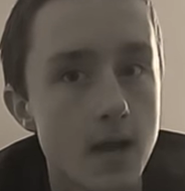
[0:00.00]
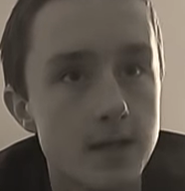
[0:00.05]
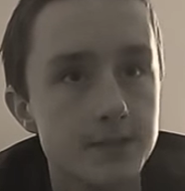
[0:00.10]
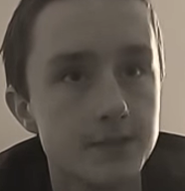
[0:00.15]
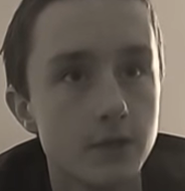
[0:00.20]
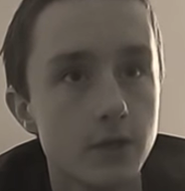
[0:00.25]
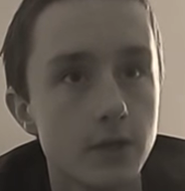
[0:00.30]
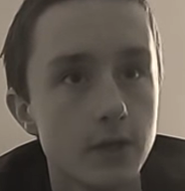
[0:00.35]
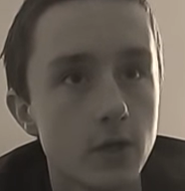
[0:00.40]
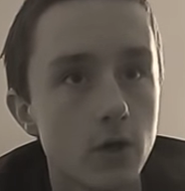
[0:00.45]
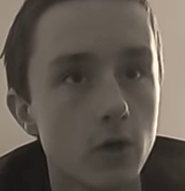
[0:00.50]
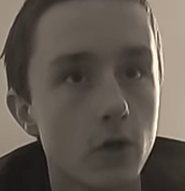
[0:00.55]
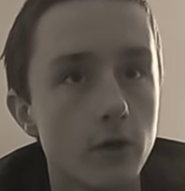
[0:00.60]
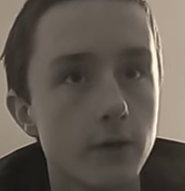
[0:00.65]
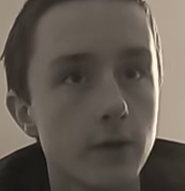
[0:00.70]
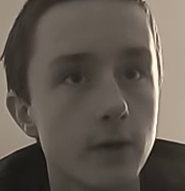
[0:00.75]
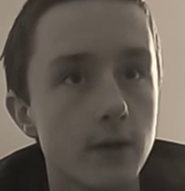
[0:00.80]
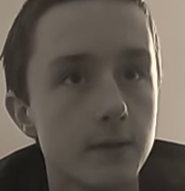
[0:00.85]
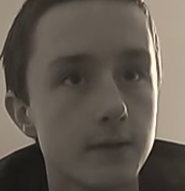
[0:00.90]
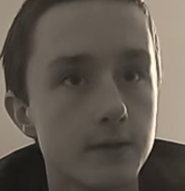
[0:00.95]
And so they
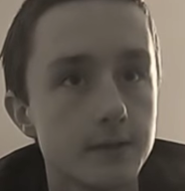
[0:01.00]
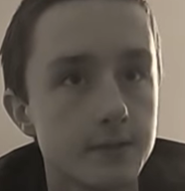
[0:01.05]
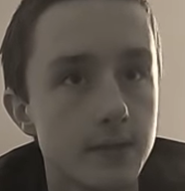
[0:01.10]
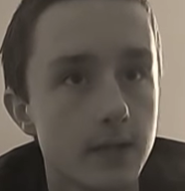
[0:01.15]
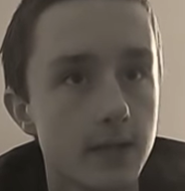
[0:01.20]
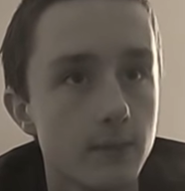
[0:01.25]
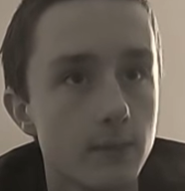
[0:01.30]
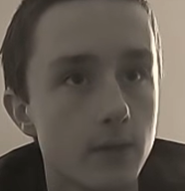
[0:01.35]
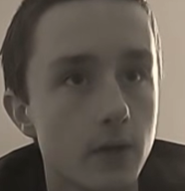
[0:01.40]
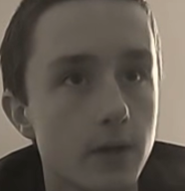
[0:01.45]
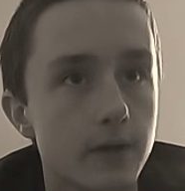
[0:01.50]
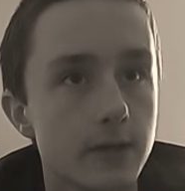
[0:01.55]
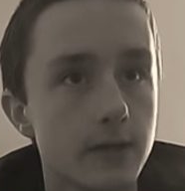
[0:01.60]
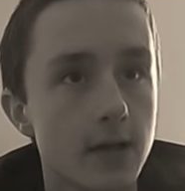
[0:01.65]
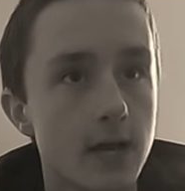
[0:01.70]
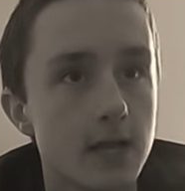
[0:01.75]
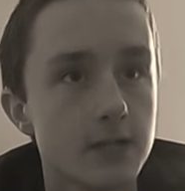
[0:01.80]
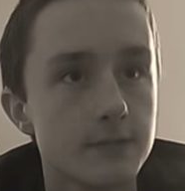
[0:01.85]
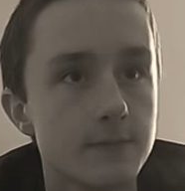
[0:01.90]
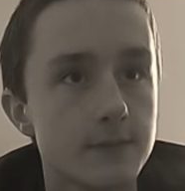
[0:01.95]
called. They were on the
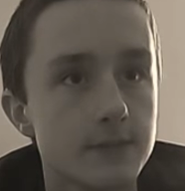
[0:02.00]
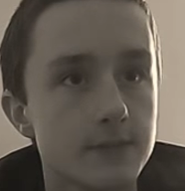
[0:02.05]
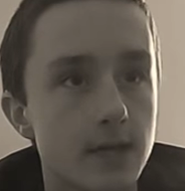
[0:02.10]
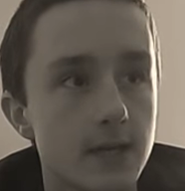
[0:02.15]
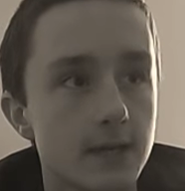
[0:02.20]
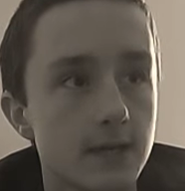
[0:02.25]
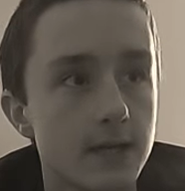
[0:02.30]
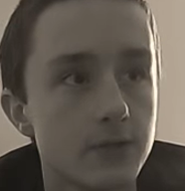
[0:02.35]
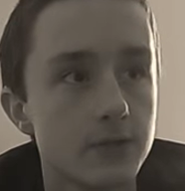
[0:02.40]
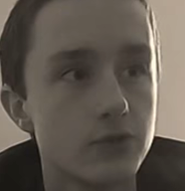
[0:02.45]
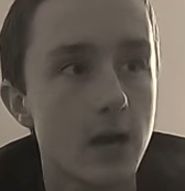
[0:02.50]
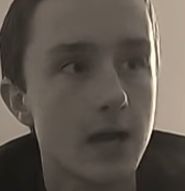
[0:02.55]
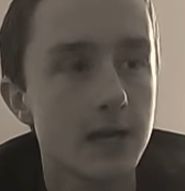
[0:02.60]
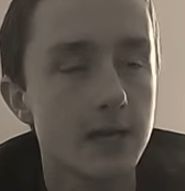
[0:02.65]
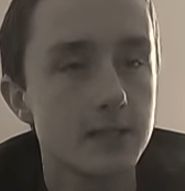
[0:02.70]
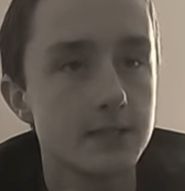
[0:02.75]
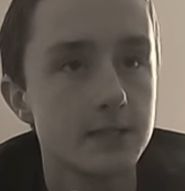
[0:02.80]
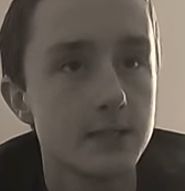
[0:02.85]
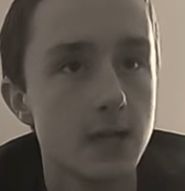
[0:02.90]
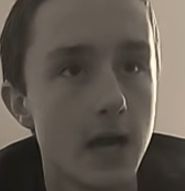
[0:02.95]
announcement saying that
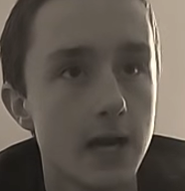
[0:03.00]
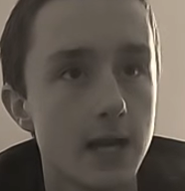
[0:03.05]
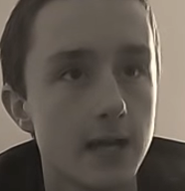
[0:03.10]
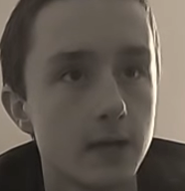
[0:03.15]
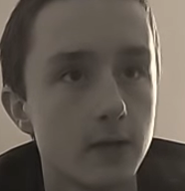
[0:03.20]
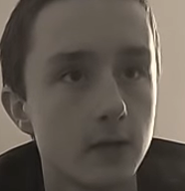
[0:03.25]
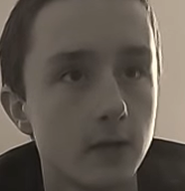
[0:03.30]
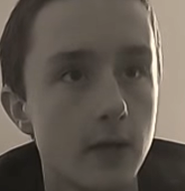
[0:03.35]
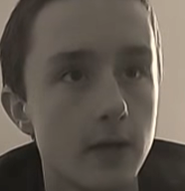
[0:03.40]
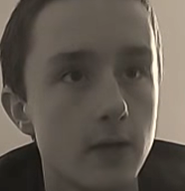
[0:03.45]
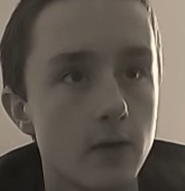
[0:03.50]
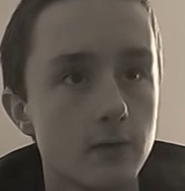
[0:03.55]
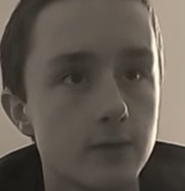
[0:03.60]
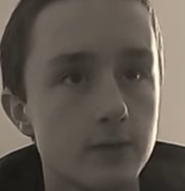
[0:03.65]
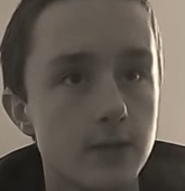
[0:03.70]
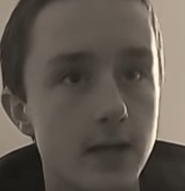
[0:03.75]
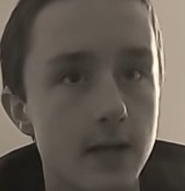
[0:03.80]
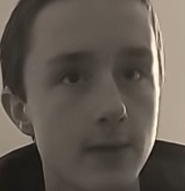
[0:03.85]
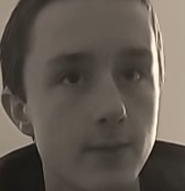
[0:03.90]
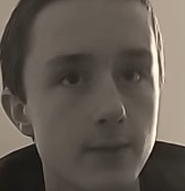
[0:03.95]
track is not at Glen Oak
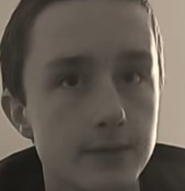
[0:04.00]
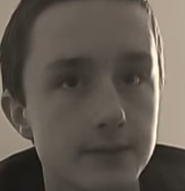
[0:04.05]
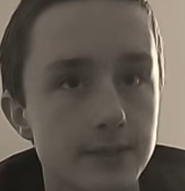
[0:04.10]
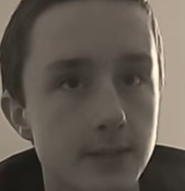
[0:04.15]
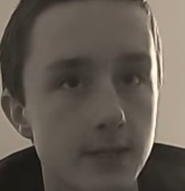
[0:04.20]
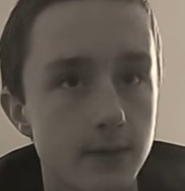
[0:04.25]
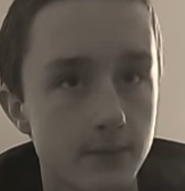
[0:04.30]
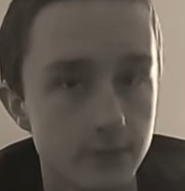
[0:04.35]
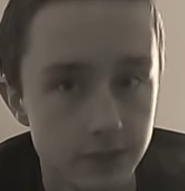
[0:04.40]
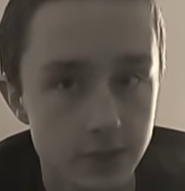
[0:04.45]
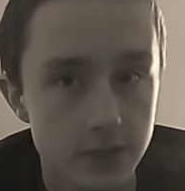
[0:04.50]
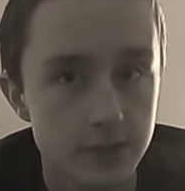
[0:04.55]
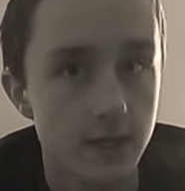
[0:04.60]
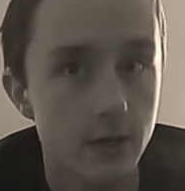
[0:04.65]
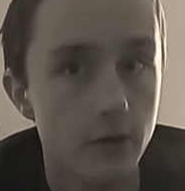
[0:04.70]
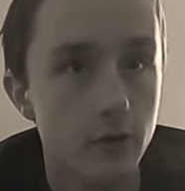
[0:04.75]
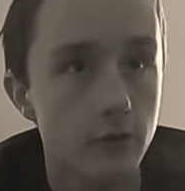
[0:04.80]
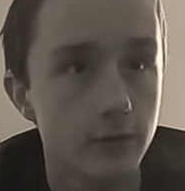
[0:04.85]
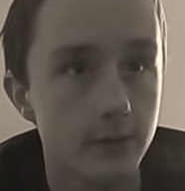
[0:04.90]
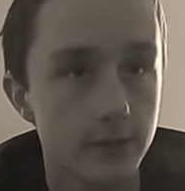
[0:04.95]
today. It was just
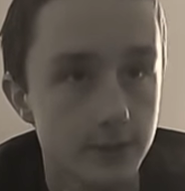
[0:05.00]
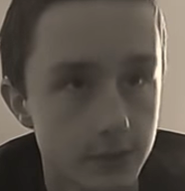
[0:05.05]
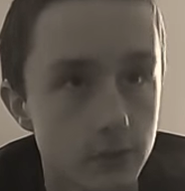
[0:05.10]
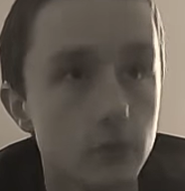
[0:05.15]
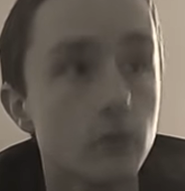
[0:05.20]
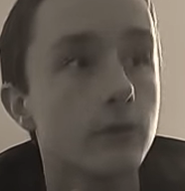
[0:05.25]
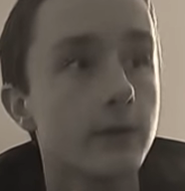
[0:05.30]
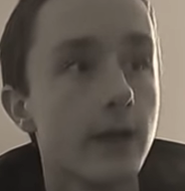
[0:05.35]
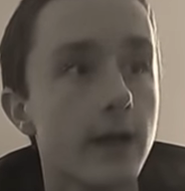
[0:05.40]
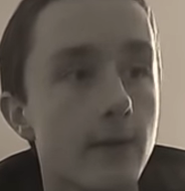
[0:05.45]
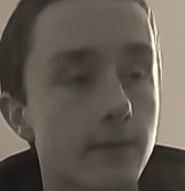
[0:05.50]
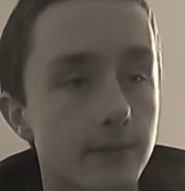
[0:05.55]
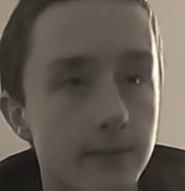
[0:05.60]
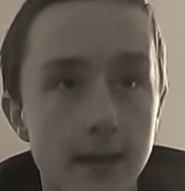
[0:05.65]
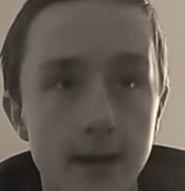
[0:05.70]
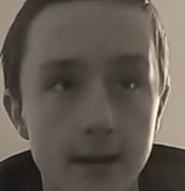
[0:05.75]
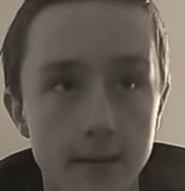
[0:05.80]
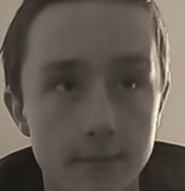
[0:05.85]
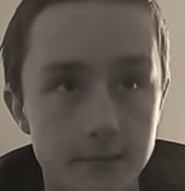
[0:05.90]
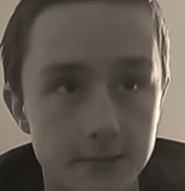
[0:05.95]
at Oakwood, the school that
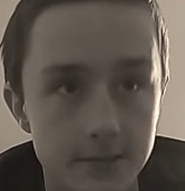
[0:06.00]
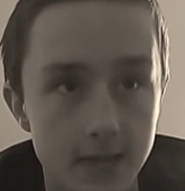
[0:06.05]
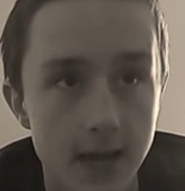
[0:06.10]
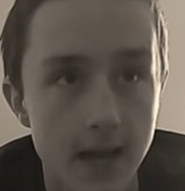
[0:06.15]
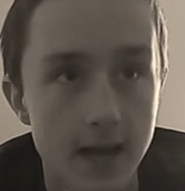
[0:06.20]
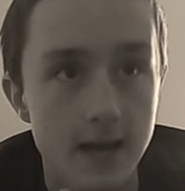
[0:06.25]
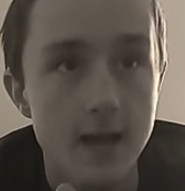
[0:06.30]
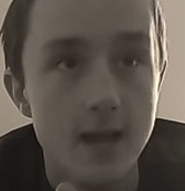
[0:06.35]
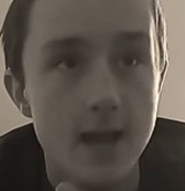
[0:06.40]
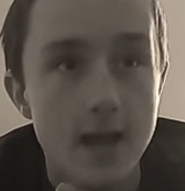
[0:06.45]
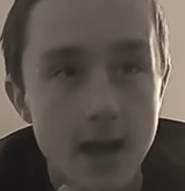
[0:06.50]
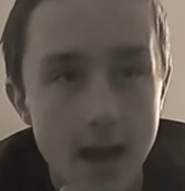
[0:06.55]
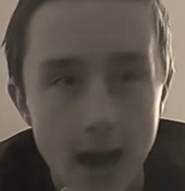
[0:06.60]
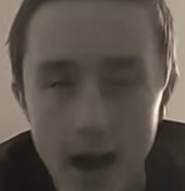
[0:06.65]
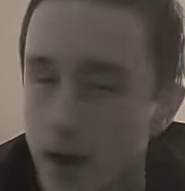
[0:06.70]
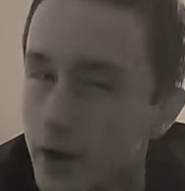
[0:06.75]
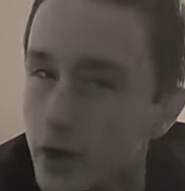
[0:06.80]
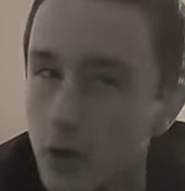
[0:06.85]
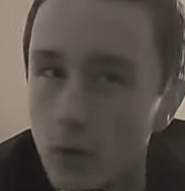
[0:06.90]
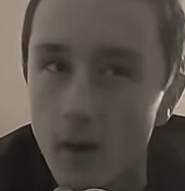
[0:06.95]
I was at.
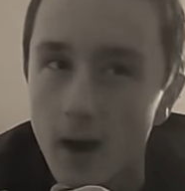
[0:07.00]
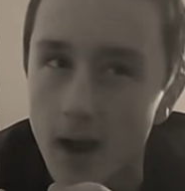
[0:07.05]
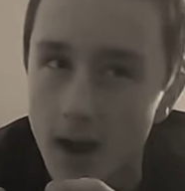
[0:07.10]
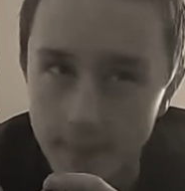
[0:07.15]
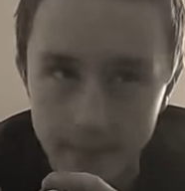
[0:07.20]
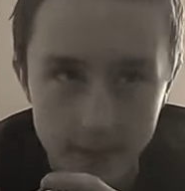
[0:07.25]
I don't know why.